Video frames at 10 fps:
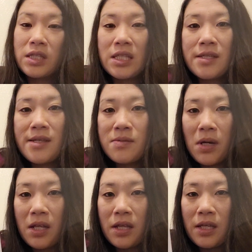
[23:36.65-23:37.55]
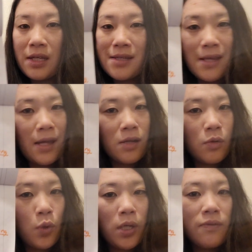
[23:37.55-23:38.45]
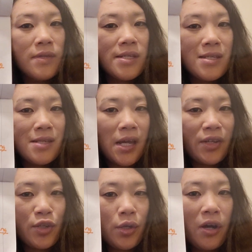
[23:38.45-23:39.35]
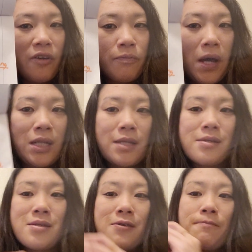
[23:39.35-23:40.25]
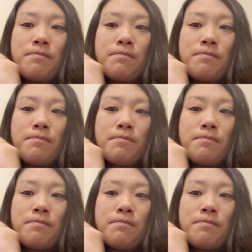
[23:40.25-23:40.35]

this is my thing, is that what if this is actually off balance?